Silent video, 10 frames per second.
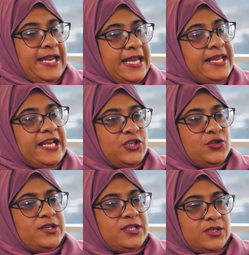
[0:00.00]
in that
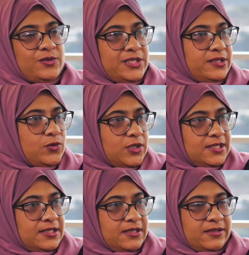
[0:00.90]
unit, it was the
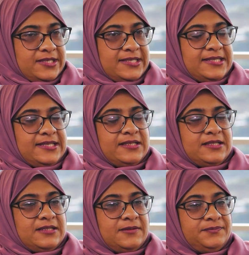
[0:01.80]
Water and Health Research
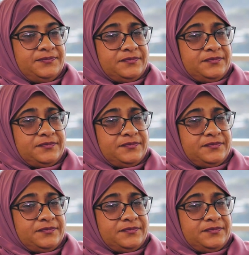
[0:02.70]
Center,